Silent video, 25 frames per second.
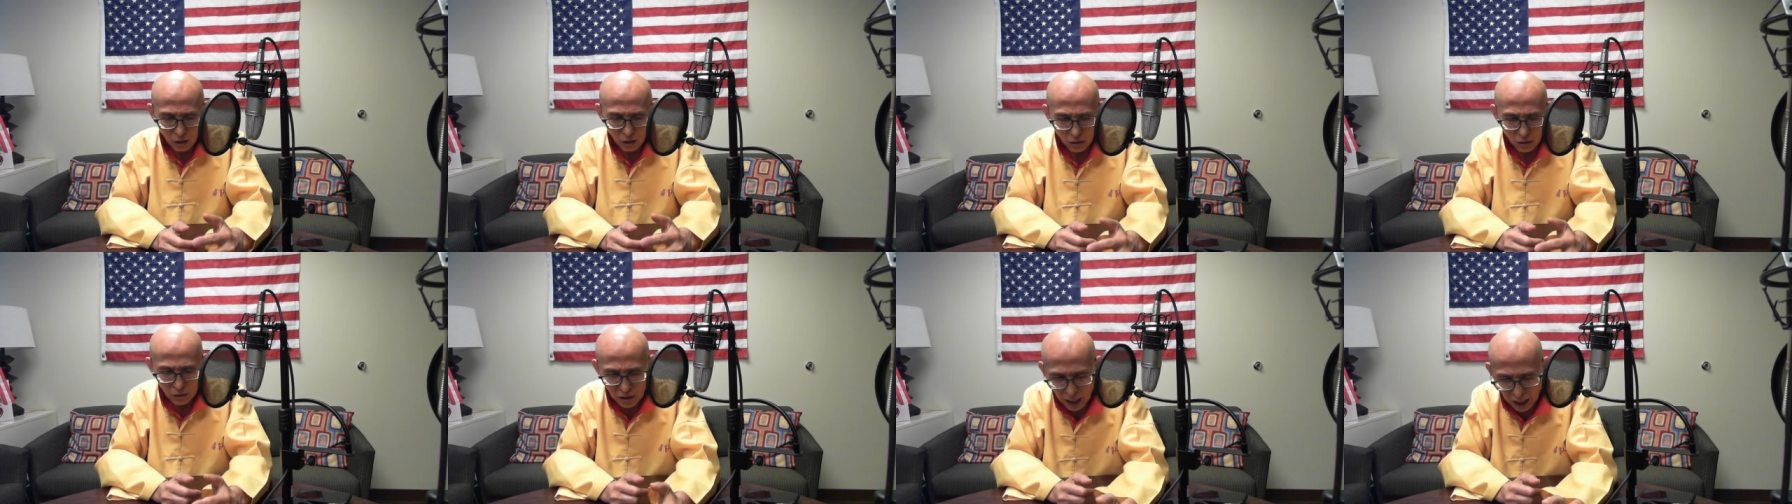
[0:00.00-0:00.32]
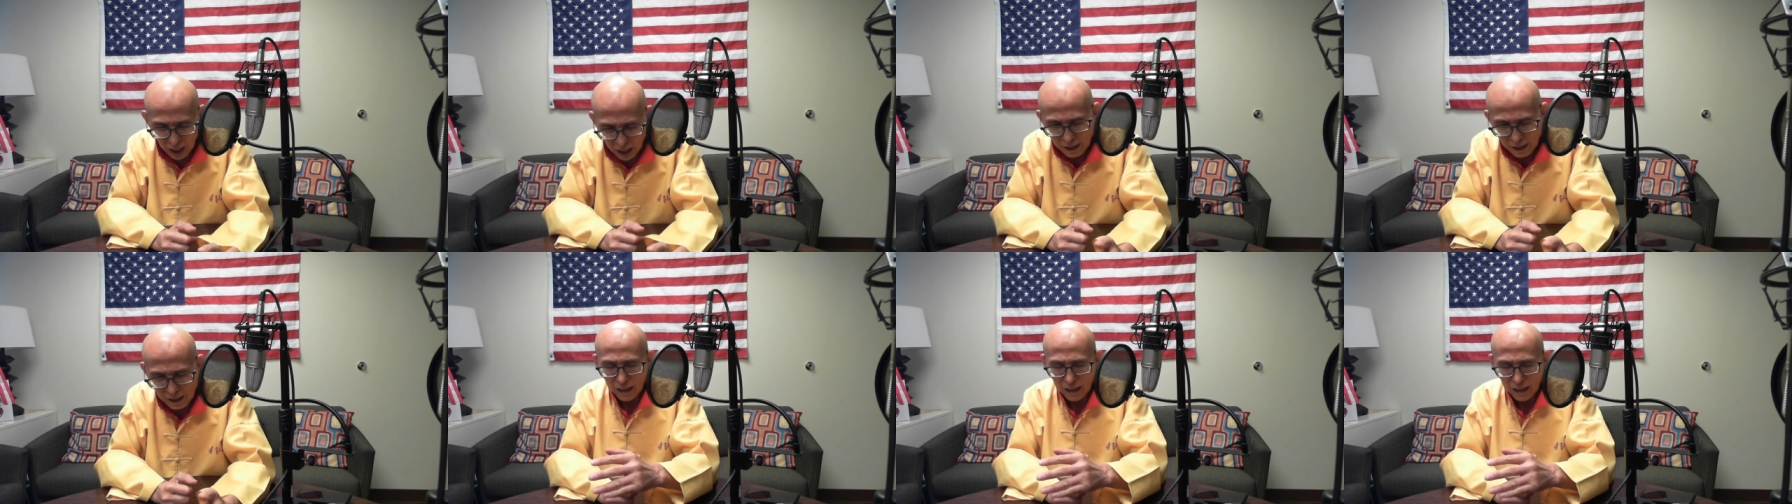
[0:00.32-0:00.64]
the
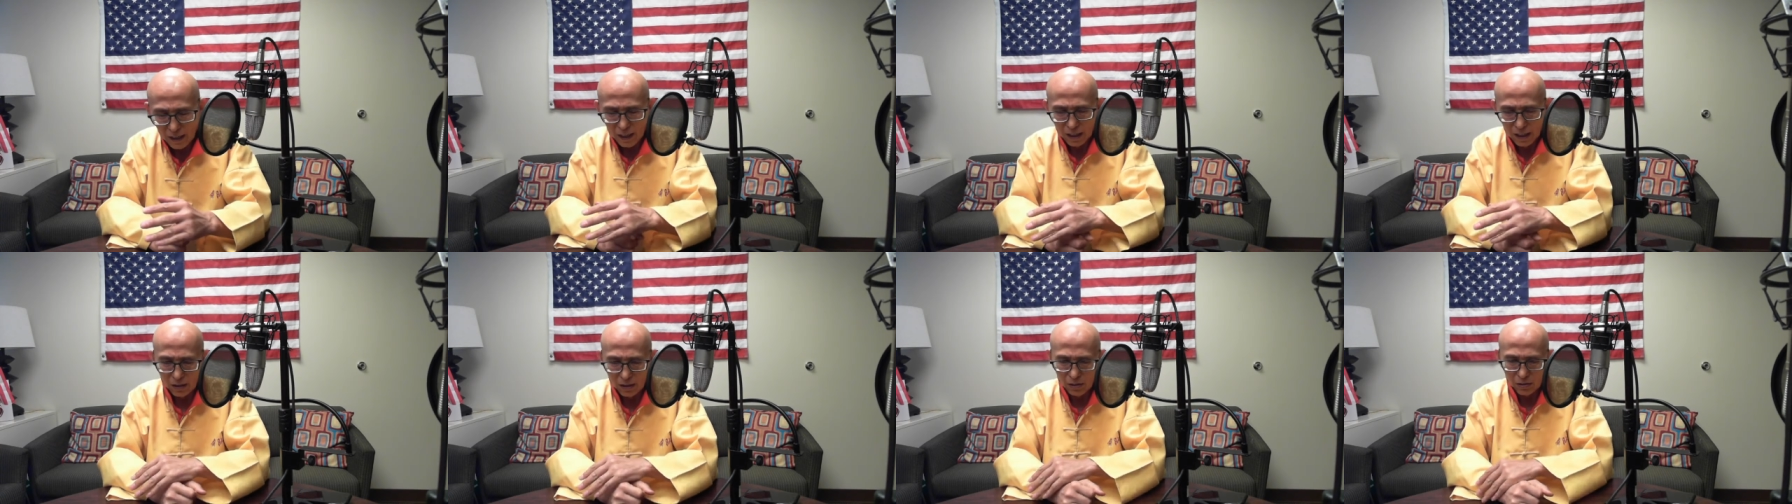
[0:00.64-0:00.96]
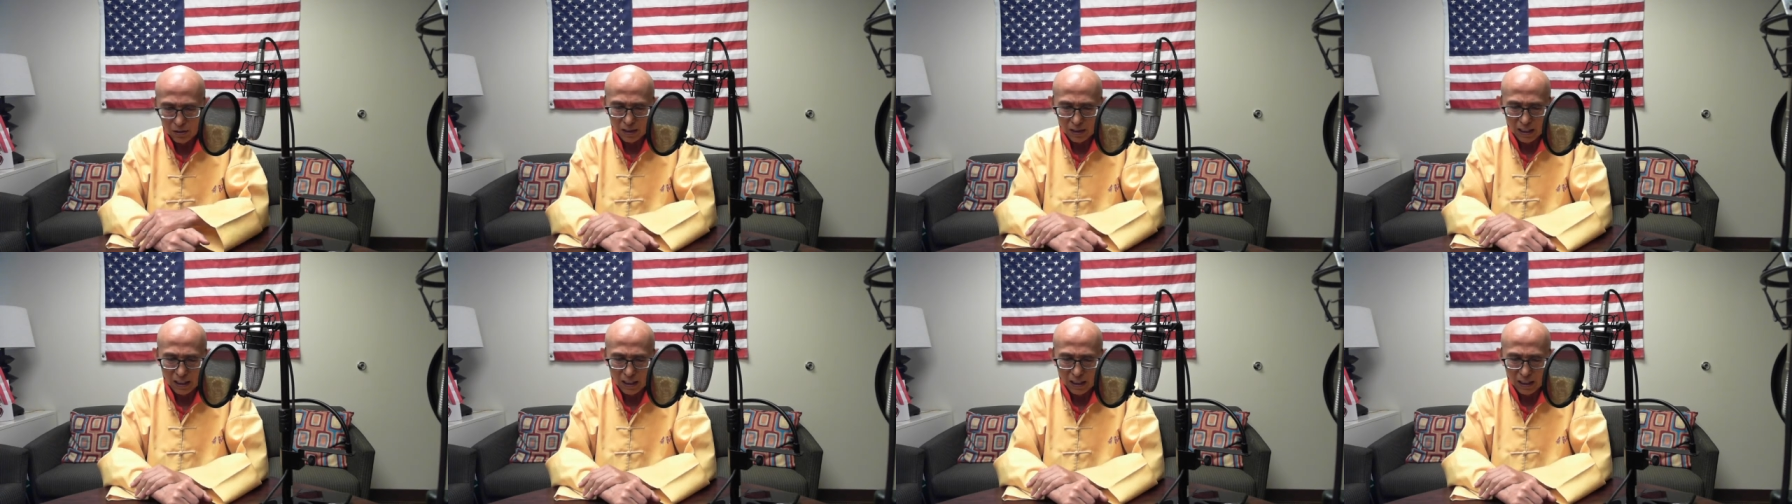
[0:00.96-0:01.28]

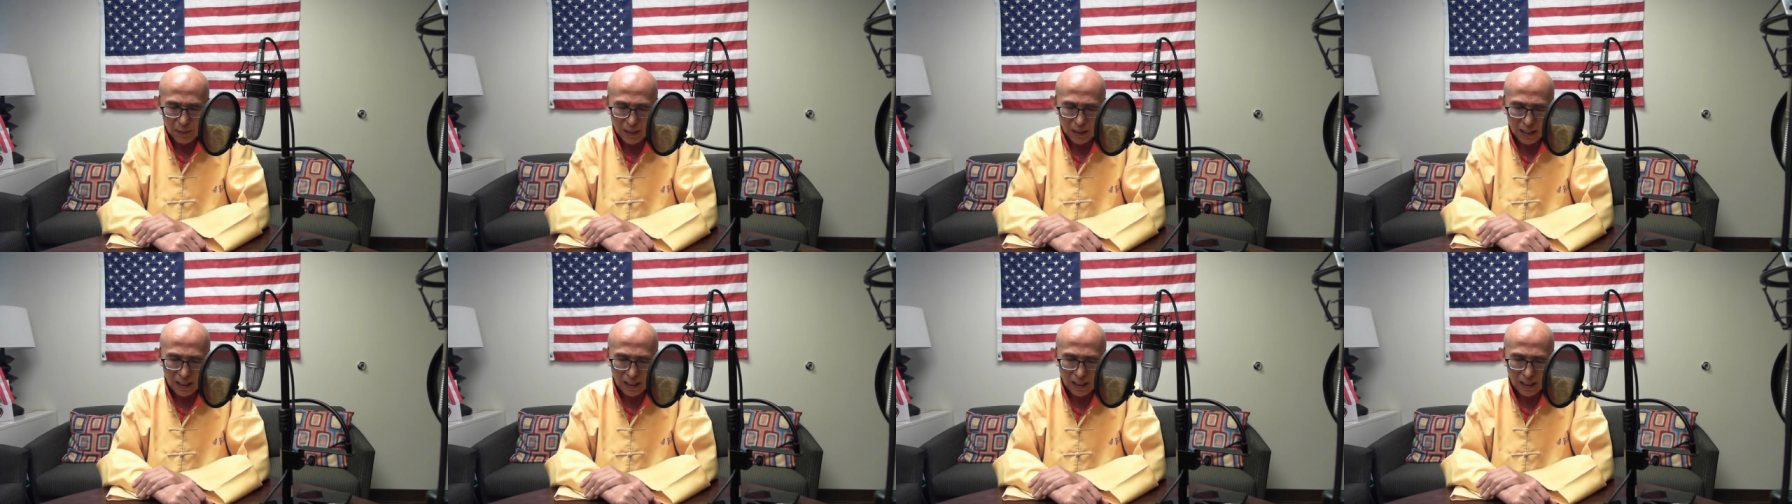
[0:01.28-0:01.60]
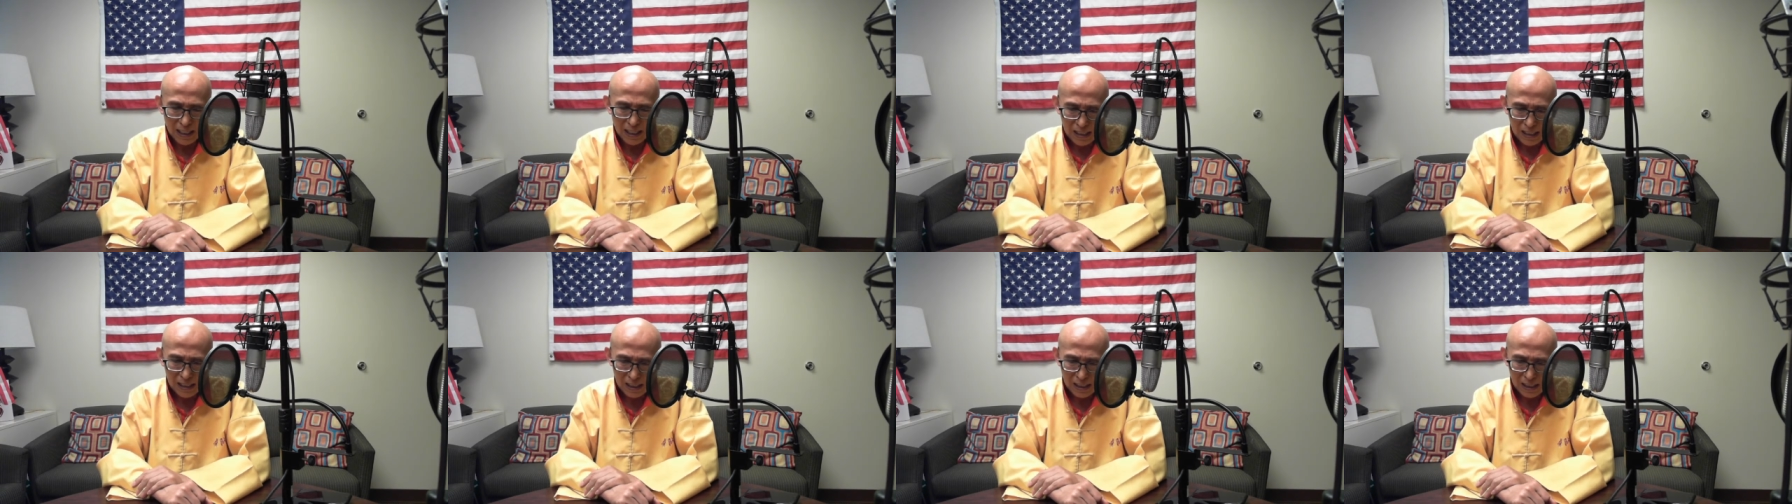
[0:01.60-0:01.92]

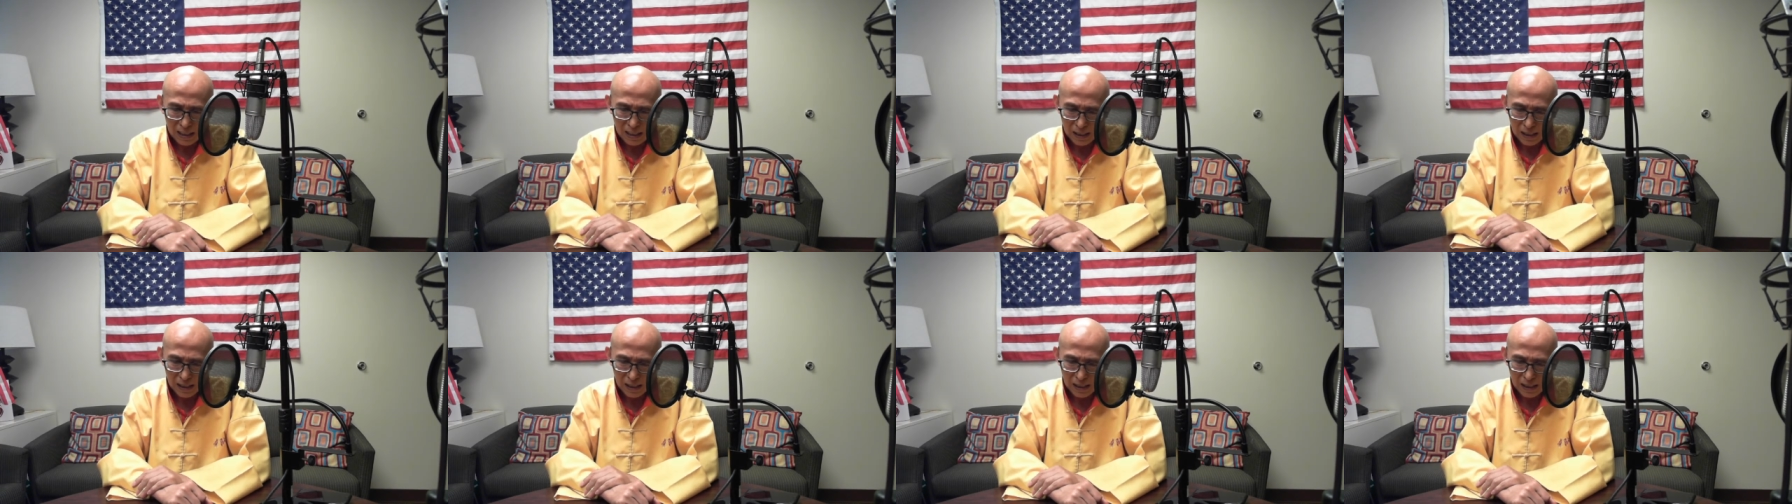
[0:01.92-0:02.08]
diabetes,